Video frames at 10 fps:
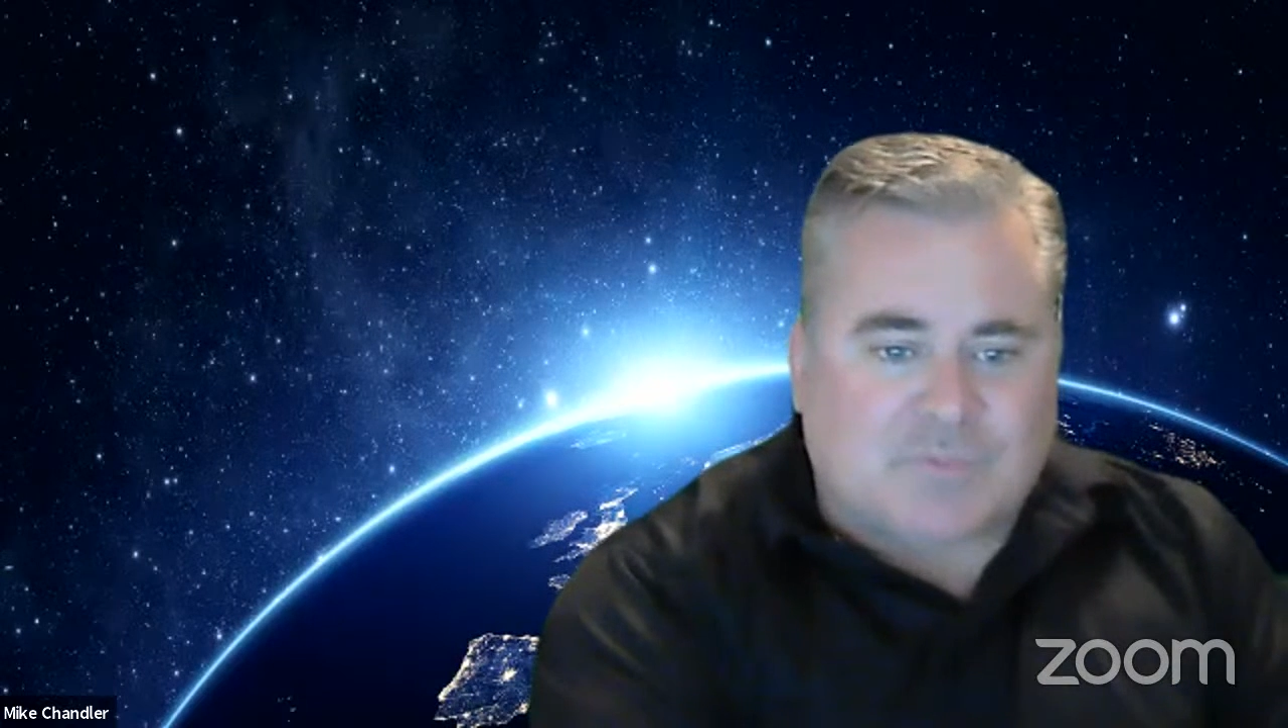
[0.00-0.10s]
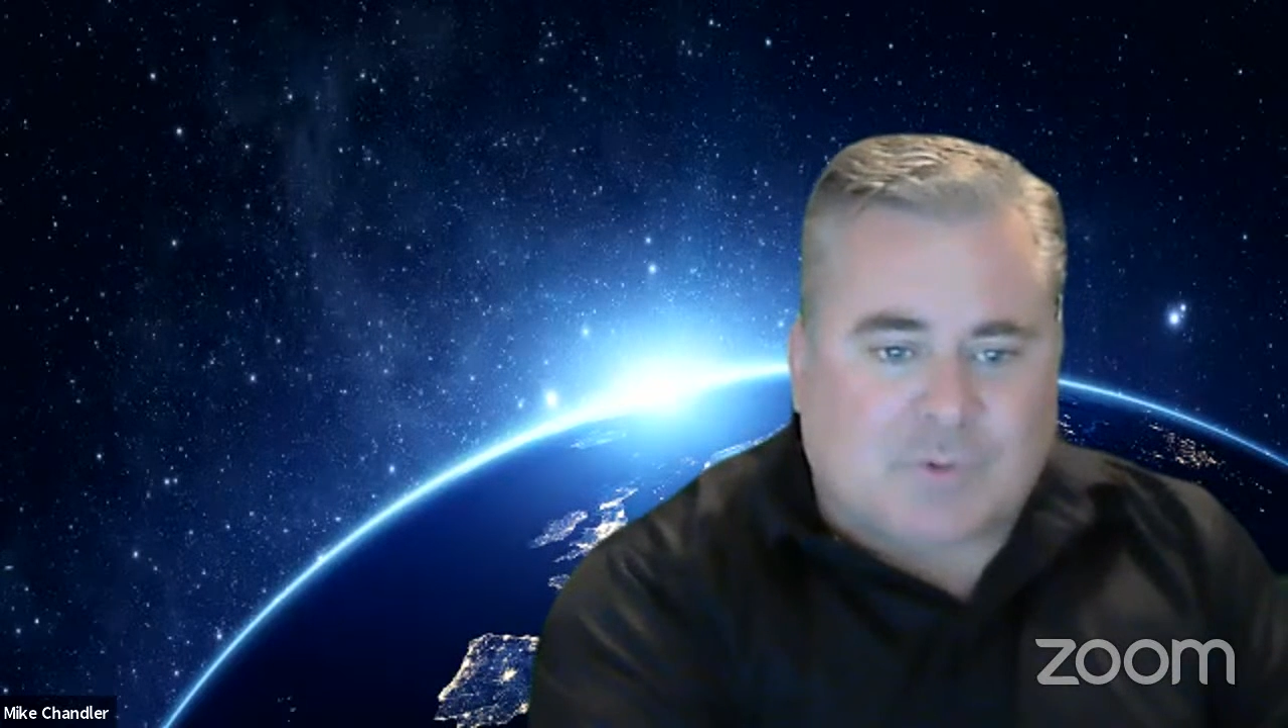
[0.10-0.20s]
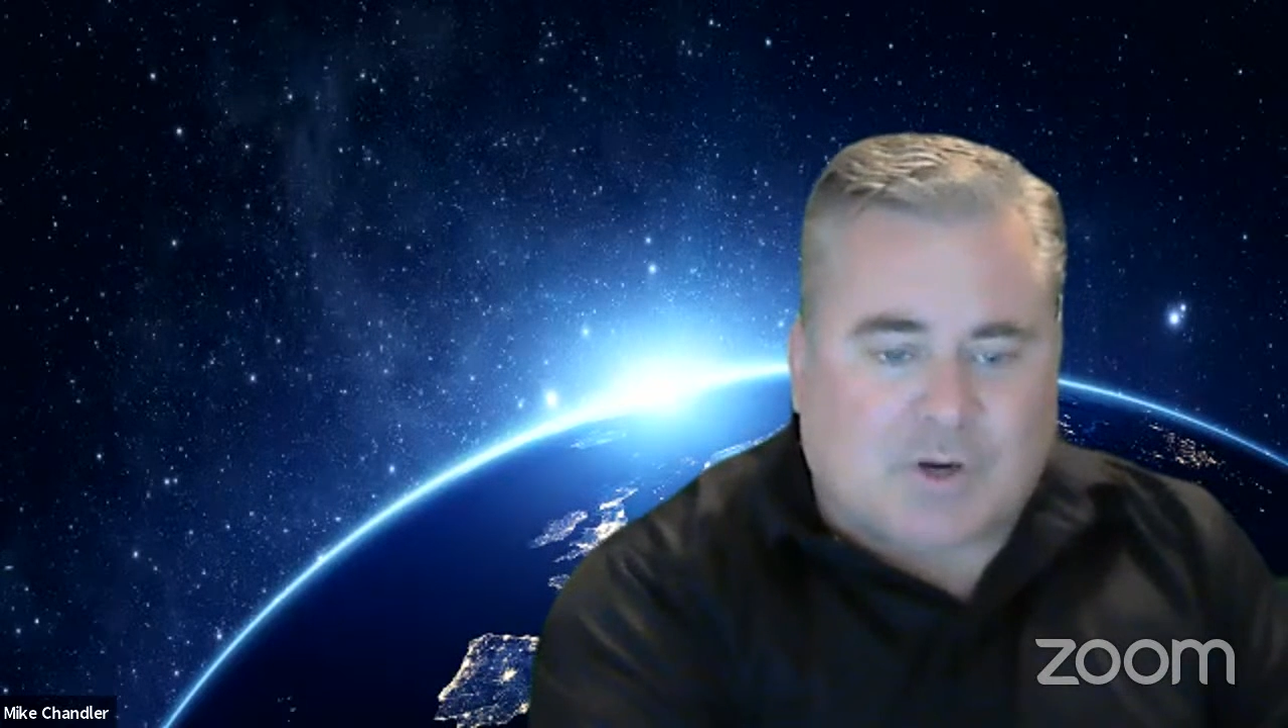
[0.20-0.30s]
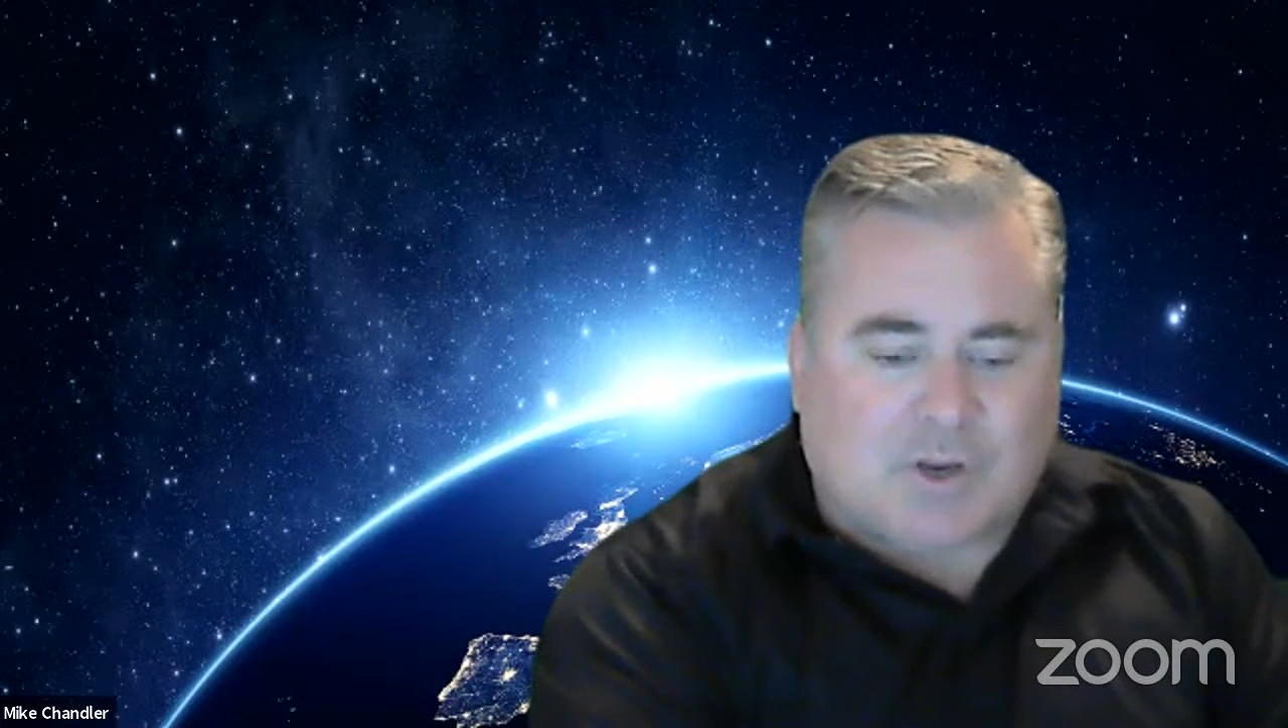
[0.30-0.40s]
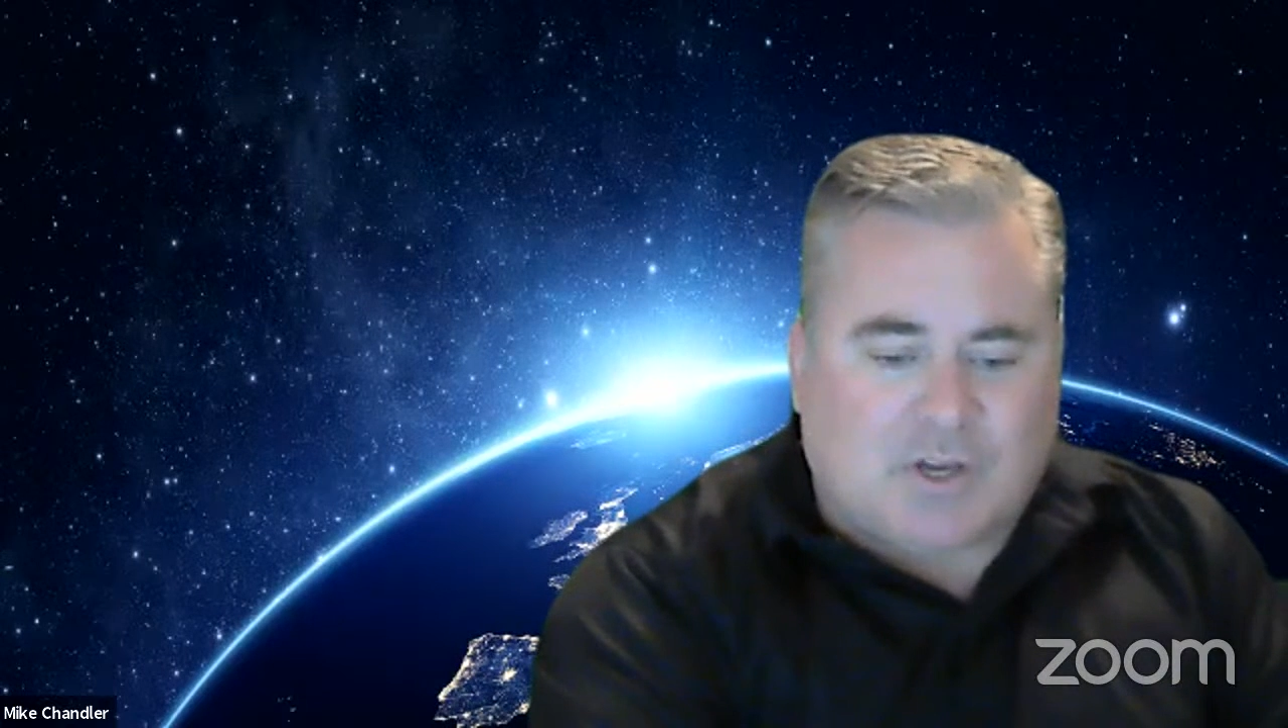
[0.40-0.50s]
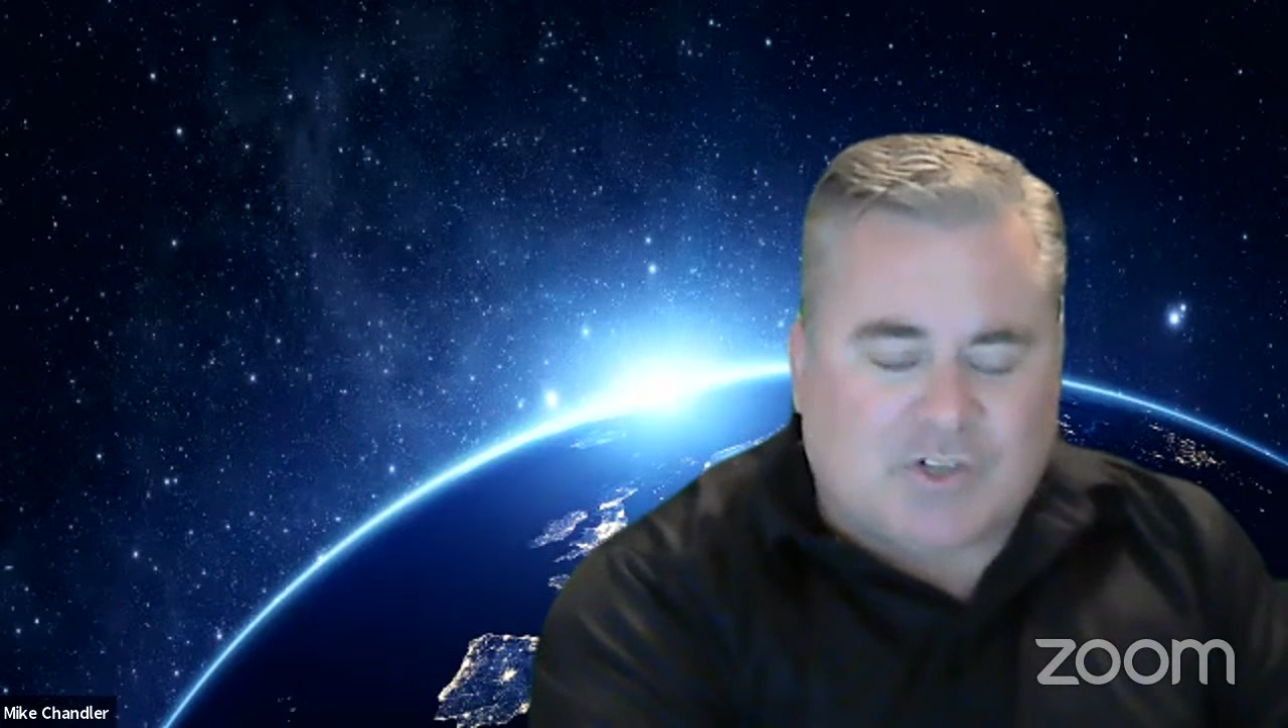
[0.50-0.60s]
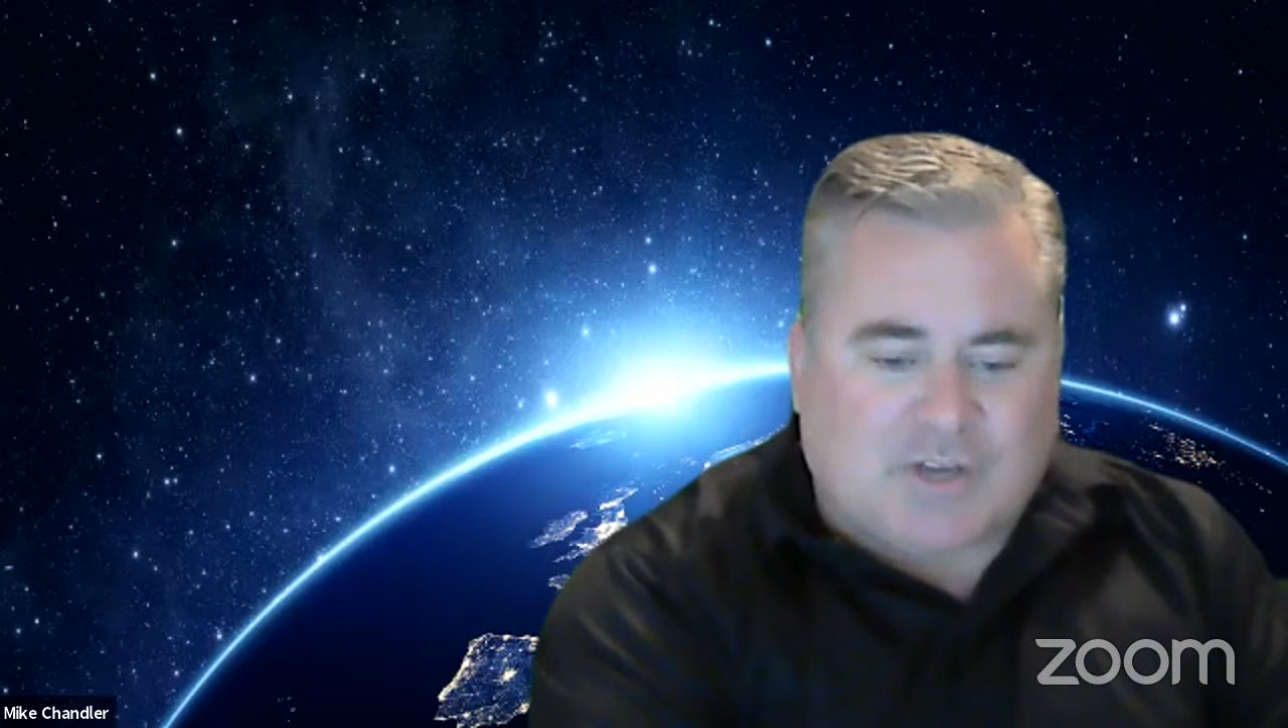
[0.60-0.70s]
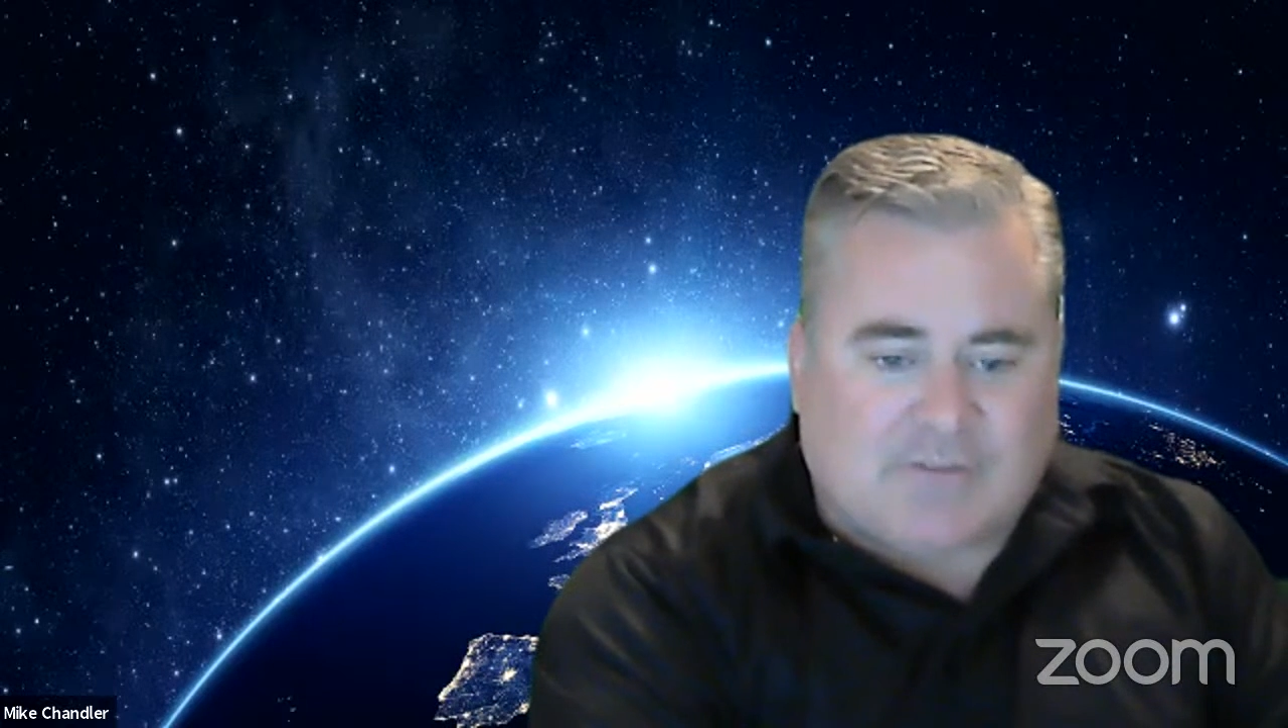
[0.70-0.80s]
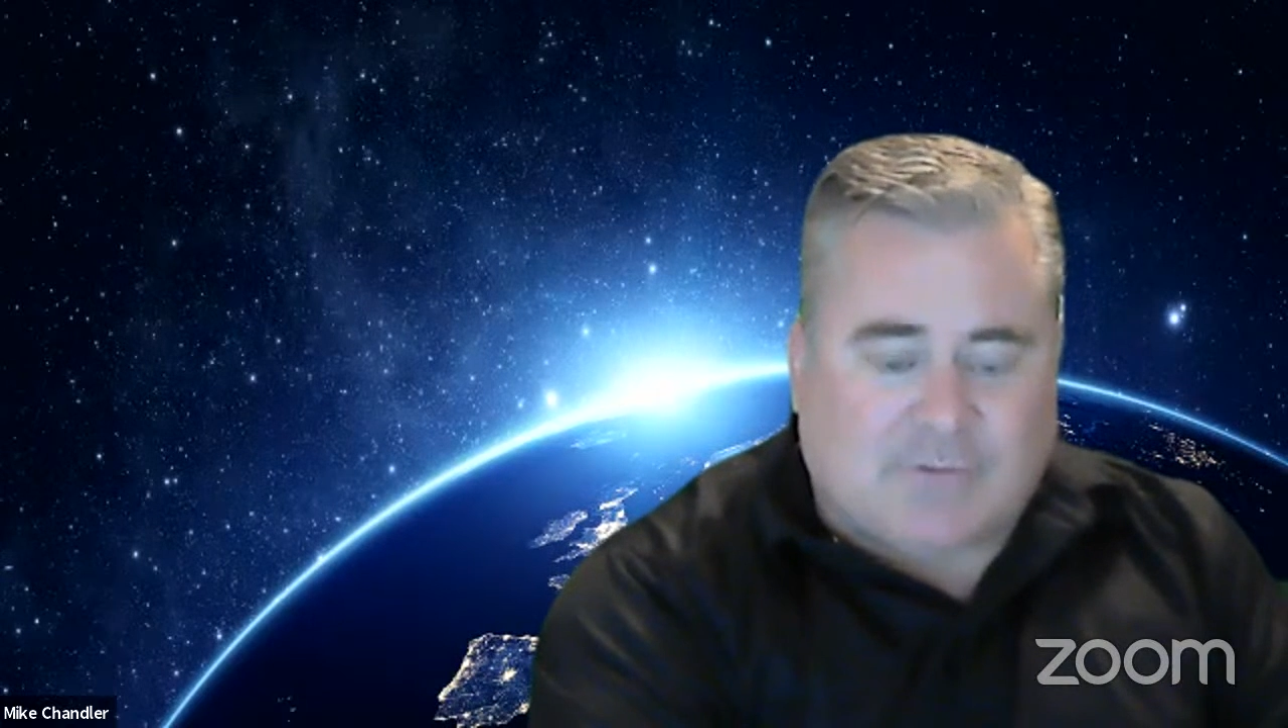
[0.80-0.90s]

smart contract,